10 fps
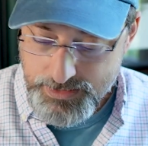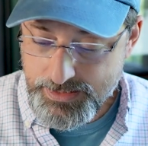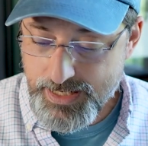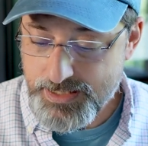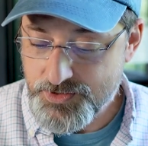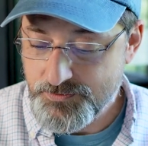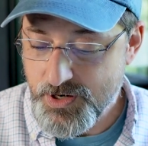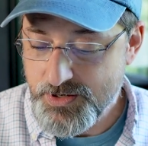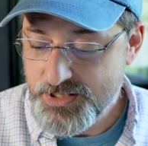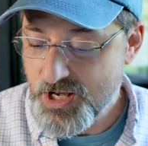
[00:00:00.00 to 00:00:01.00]
Again, as a
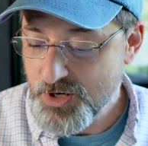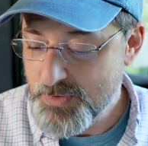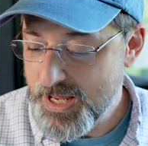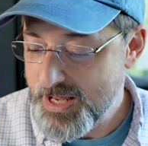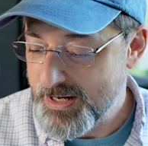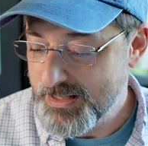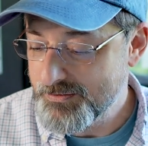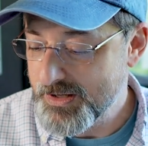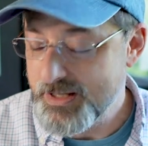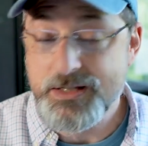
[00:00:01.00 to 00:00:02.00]
very young man, I don't
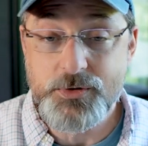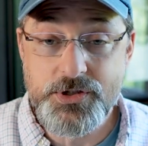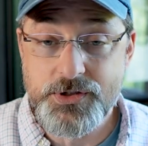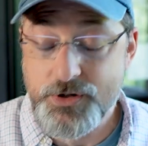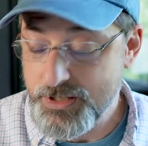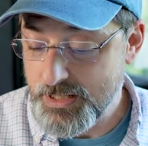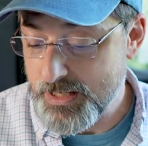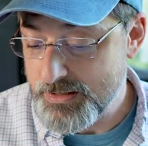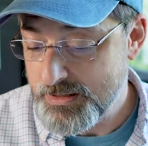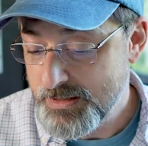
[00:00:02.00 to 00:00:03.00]
even think he was 30
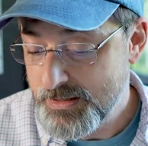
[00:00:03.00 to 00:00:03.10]
yet.